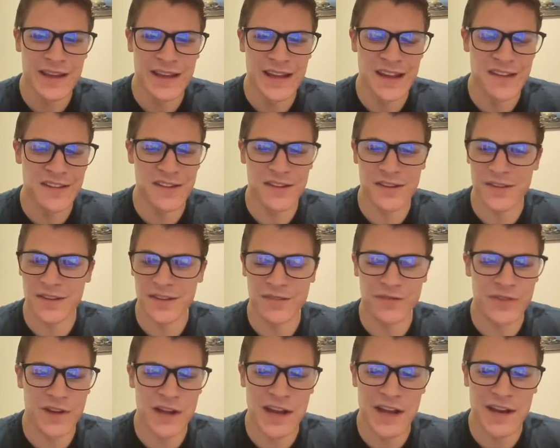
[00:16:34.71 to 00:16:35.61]
His is
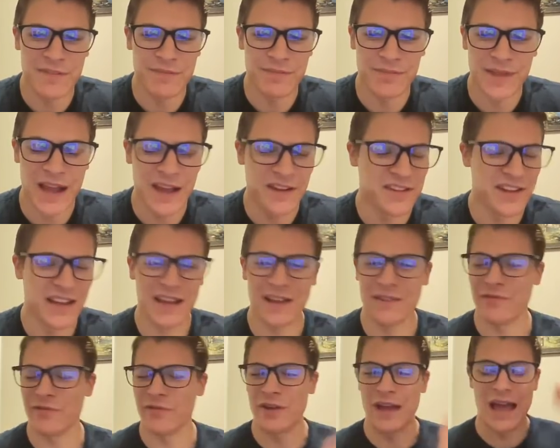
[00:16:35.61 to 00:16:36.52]
just fine. I've
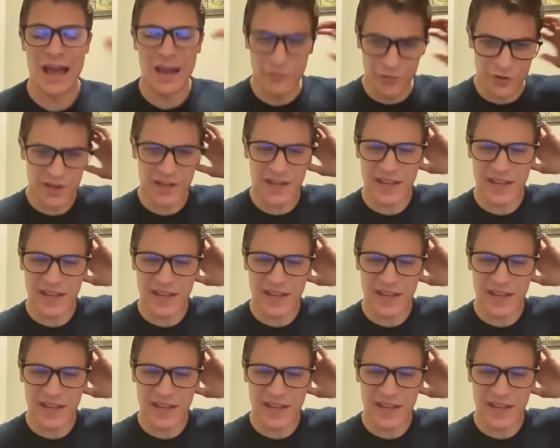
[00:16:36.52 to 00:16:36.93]
taken forever